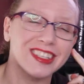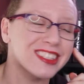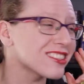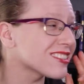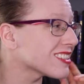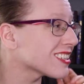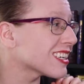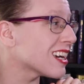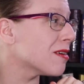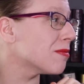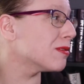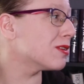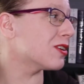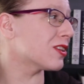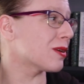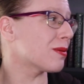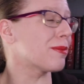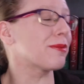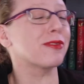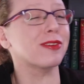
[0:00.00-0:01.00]
There's a couple of
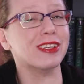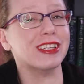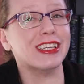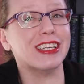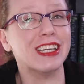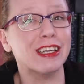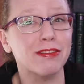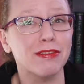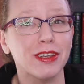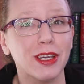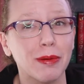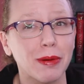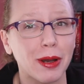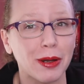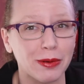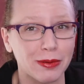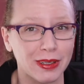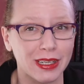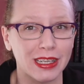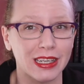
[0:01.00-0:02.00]
them I'm really iffy
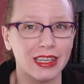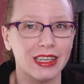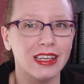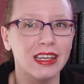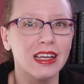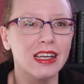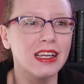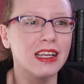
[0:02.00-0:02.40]
about reading.